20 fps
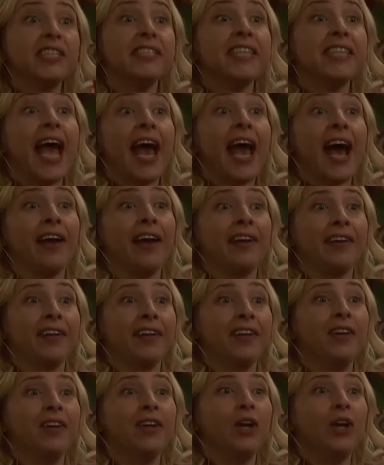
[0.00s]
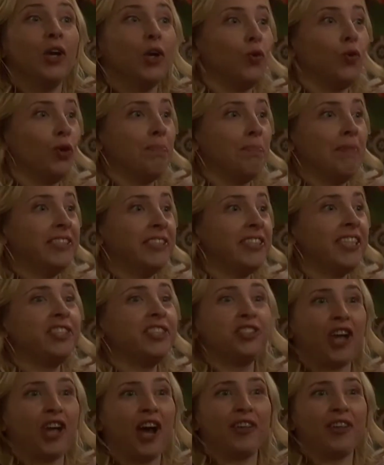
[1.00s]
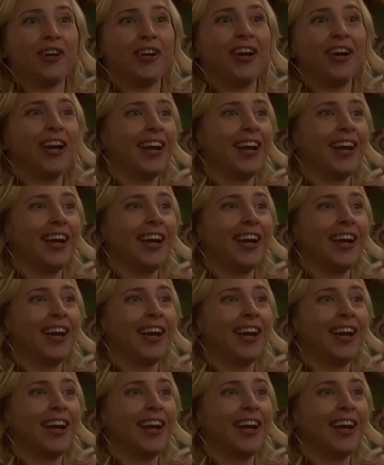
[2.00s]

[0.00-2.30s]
and Dan, who will miss each other. To